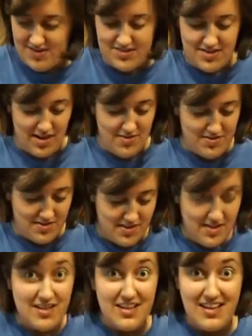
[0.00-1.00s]
So I will
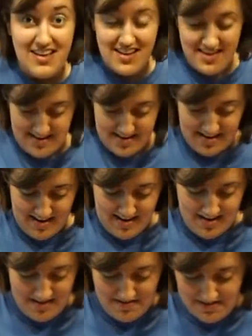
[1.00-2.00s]
cut
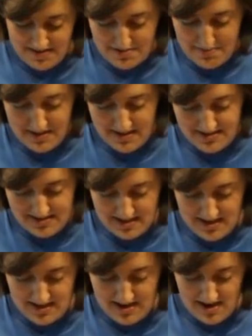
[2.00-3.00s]
off a little piece
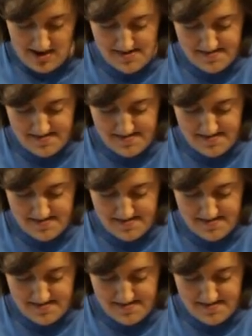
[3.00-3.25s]
here.